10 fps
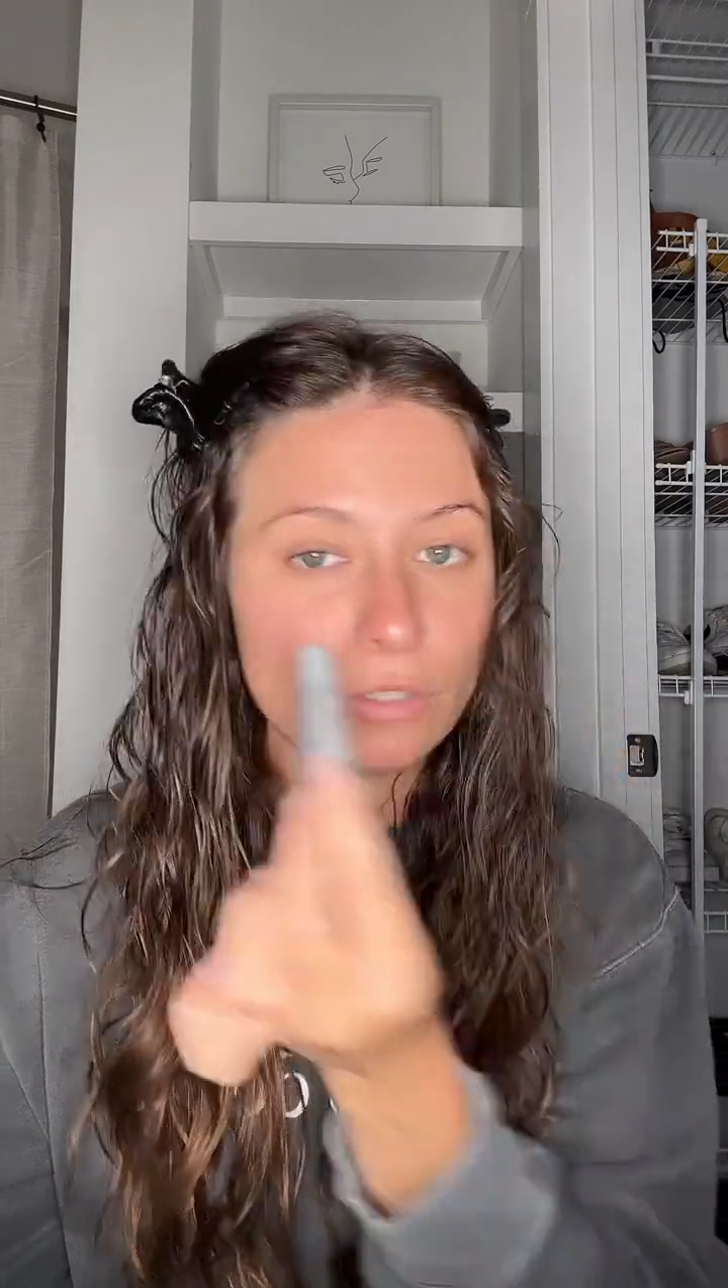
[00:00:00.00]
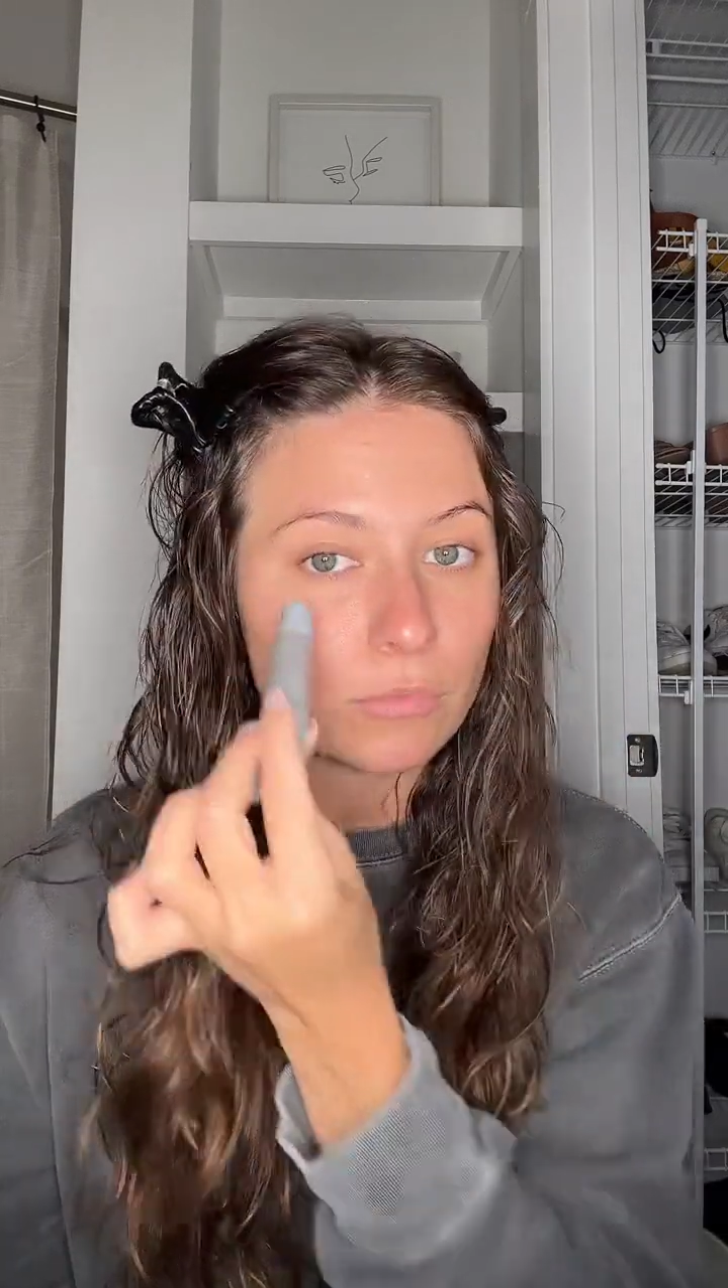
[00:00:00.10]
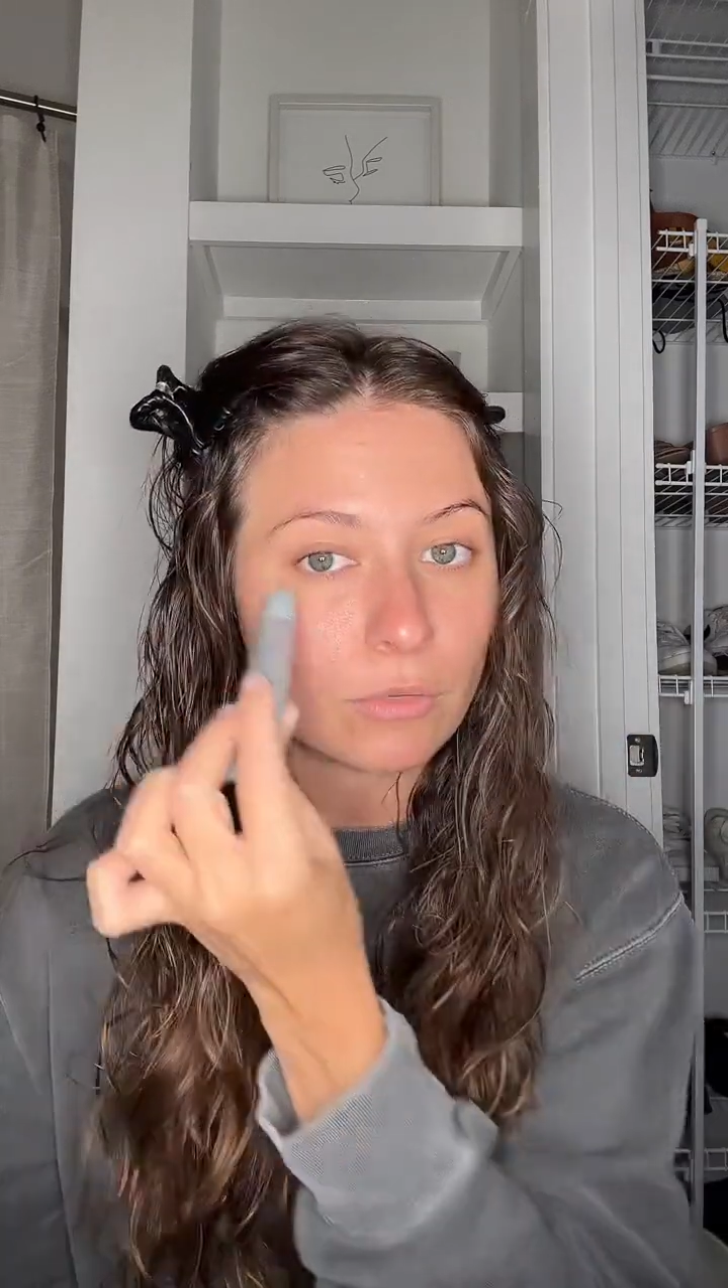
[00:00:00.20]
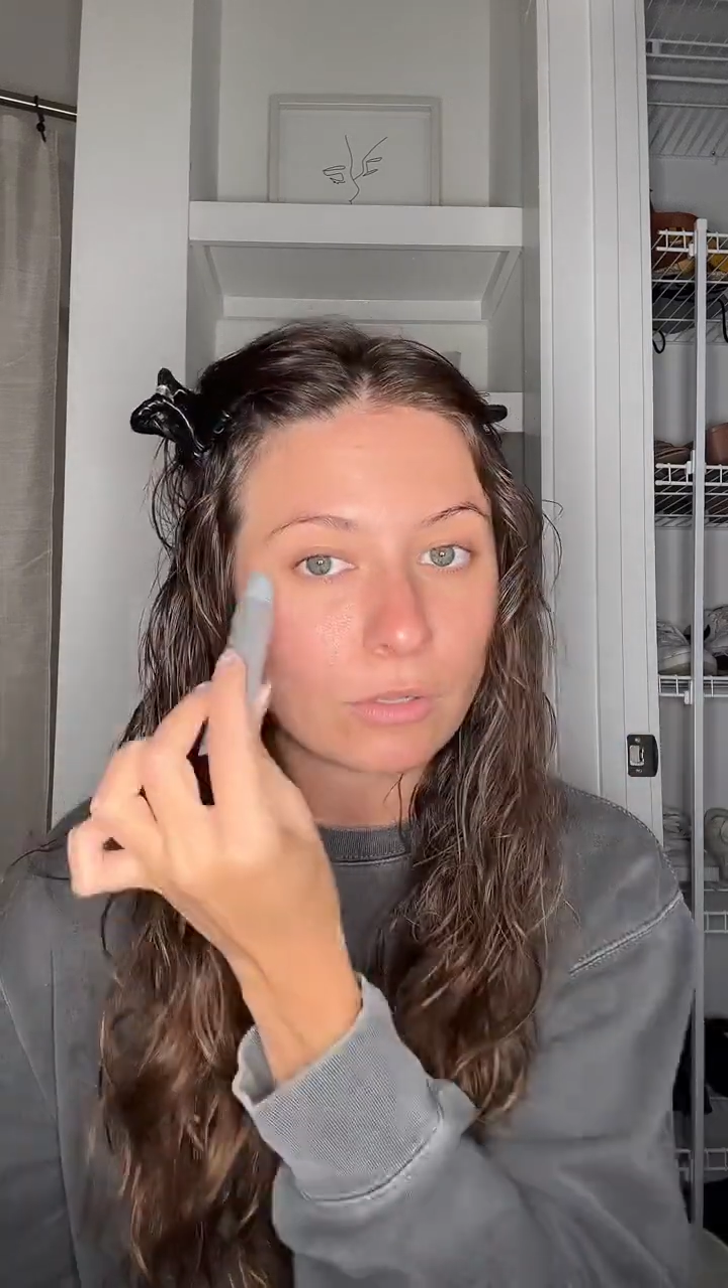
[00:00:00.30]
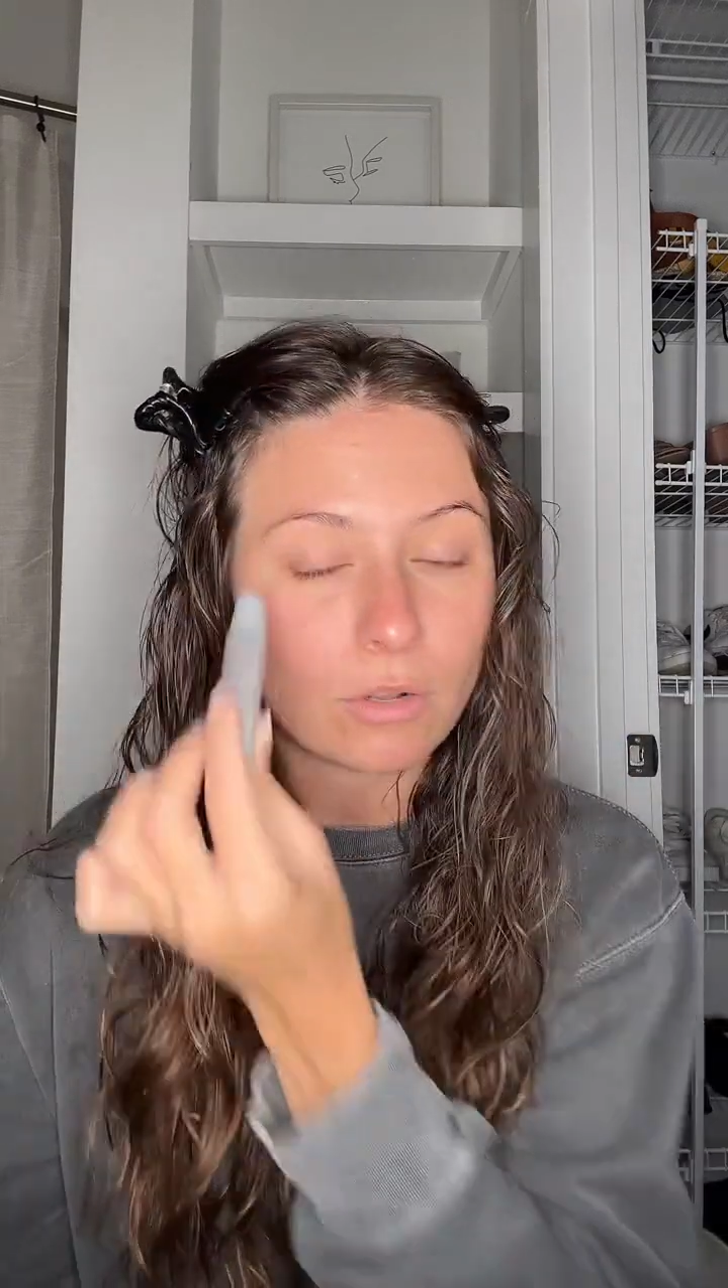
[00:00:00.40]
you
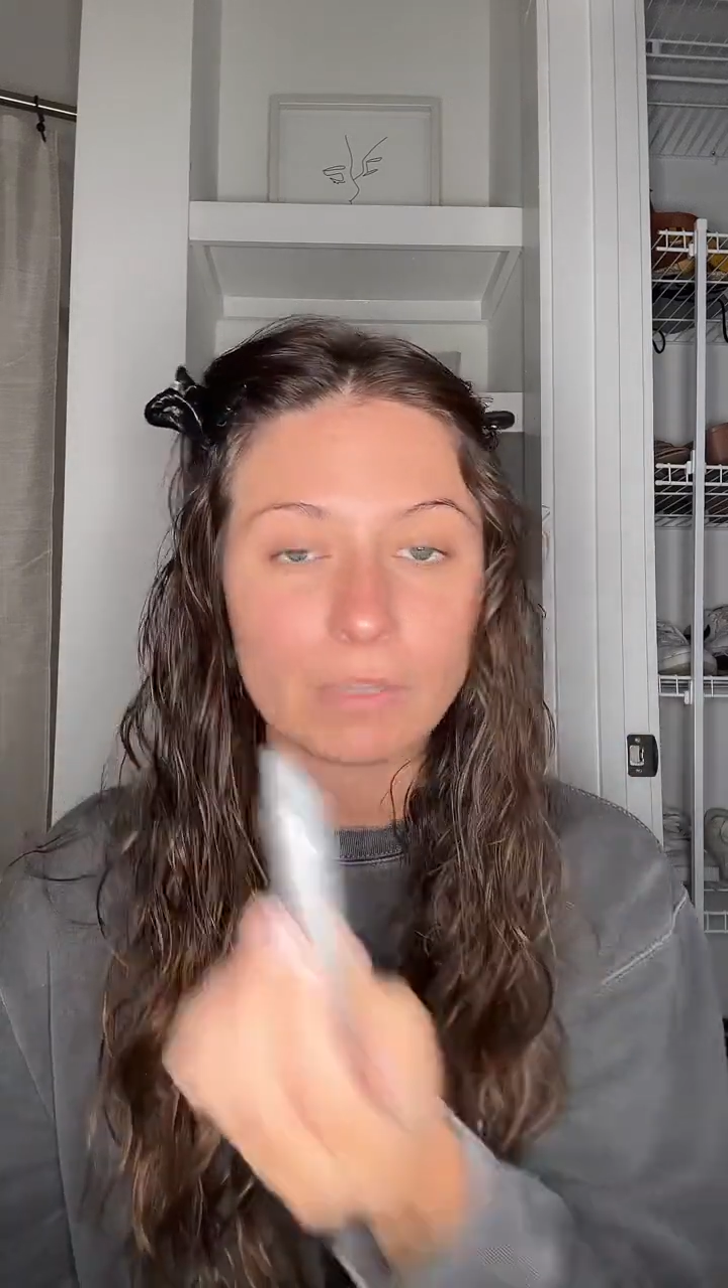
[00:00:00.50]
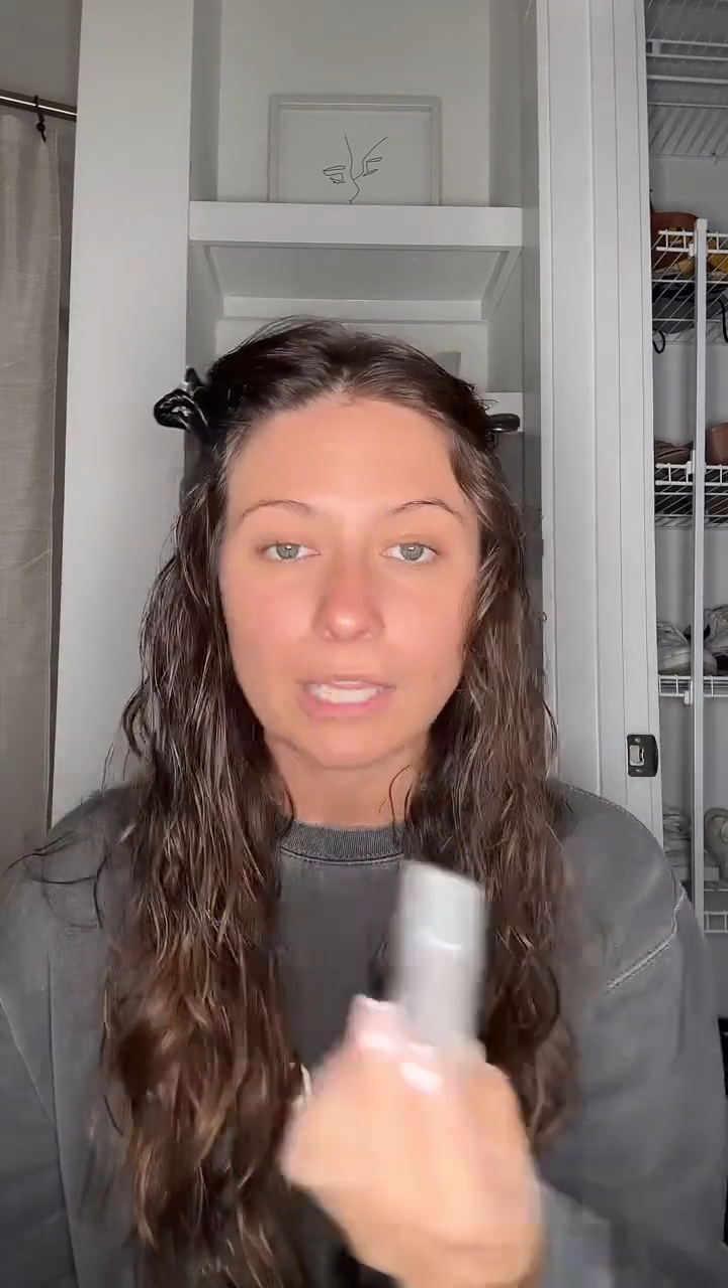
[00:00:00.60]
can roll it on